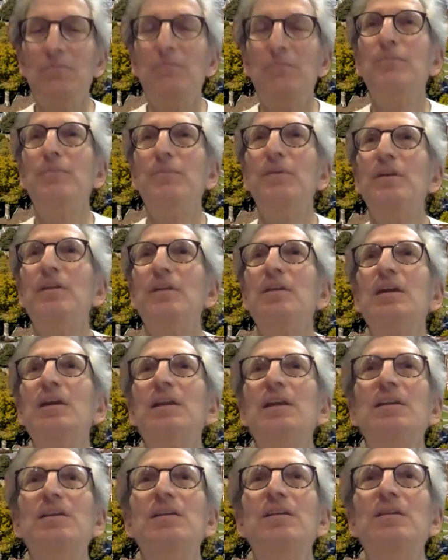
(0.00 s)
that they
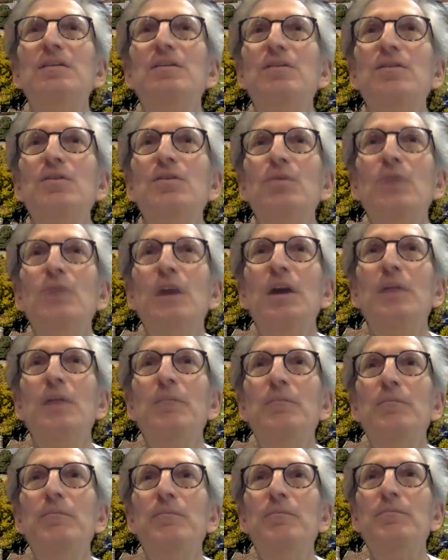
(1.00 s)
need
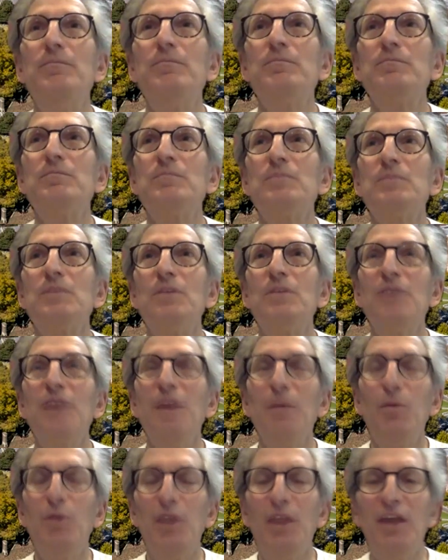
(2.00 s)
to
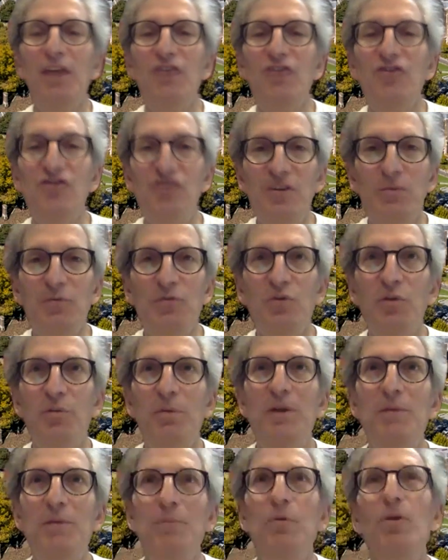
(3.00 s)
develop relationships with
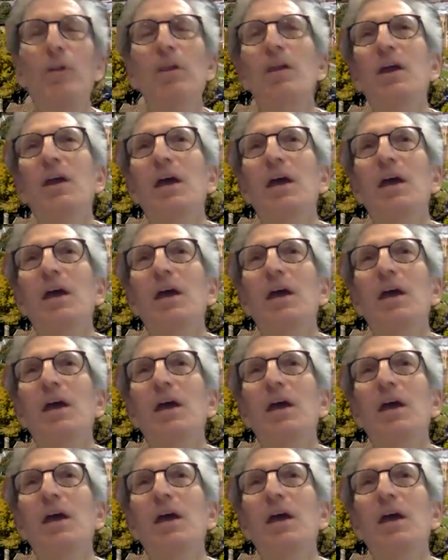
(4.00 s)
people